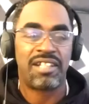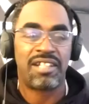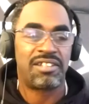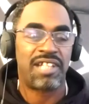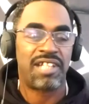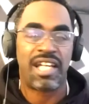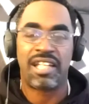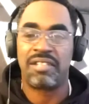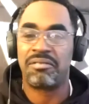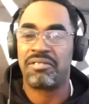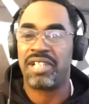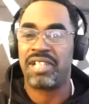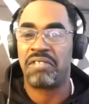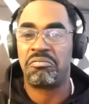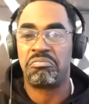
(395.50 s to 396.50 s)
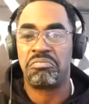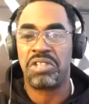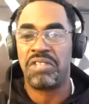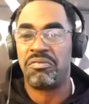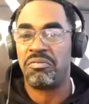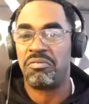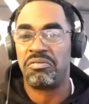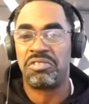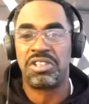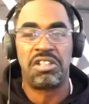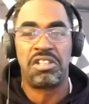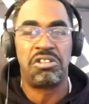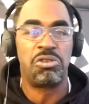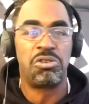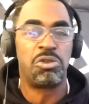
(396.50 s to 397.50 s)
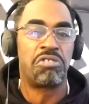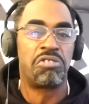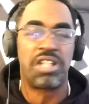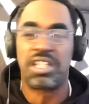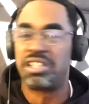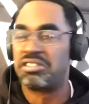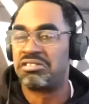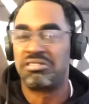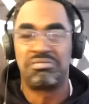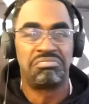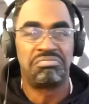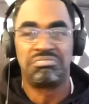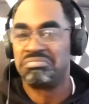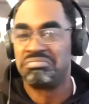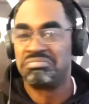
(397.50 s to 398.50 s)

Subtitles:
I could like even their newer records.